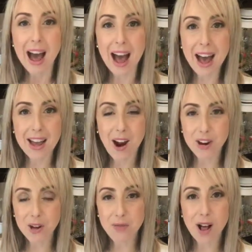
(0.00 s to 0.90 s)
our
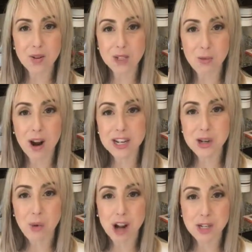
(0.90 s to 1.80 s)
new followers, wanted
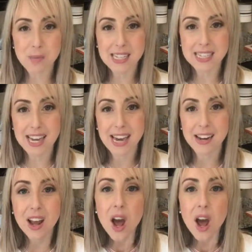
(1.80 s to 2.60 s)
to watch me see it.